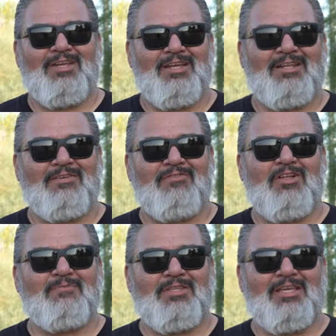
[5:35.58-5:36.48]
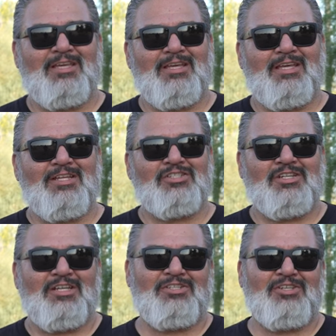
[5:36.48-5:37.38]
we developed the
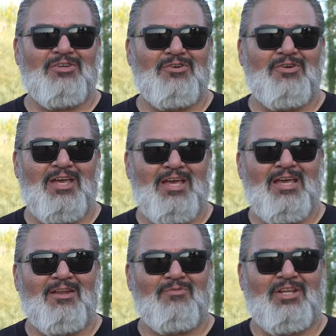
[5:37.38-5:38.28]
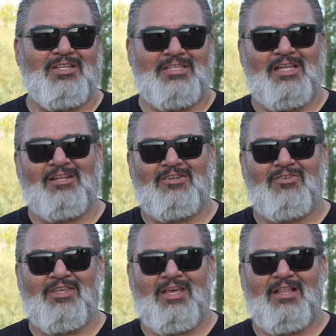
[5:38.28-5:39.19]
engine issue and we decided to
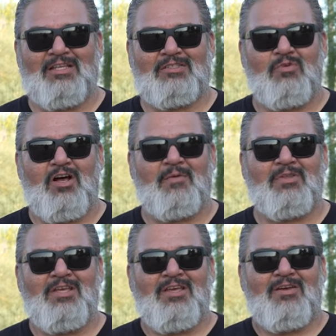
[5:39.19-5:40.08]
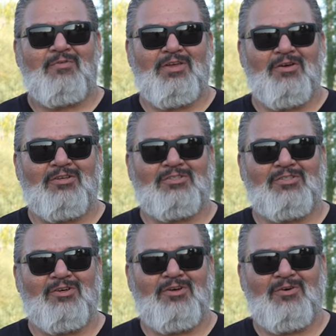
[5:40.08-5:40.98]
do the LS swap, we
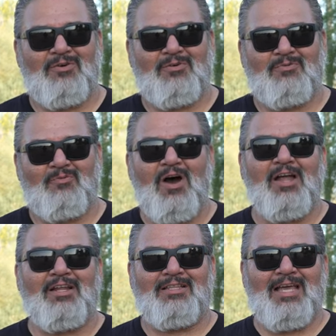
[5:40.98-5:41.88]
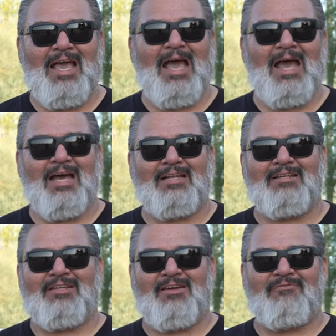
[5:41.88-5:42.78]
also wanted to
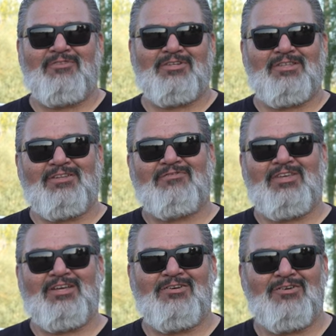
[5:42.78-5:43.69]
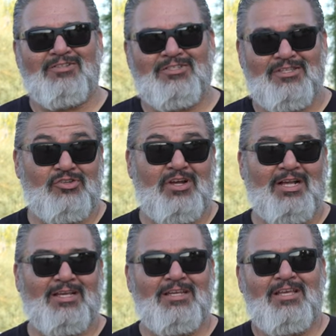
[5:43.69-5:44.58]
add comfort to the vehicle, to the
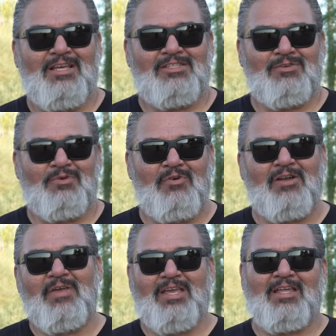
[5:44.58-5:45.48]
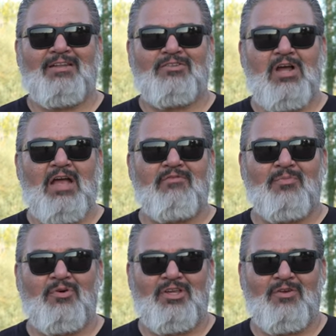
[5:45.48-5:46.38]
truck. So we want to make it
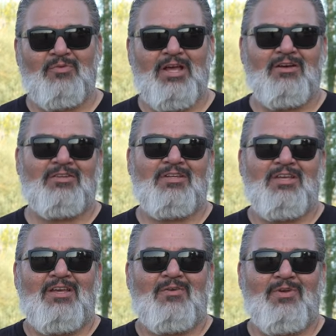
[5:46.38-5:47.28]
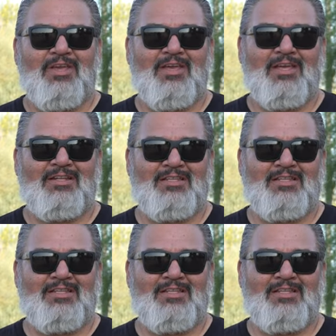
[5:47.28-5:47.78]
drivable year round. We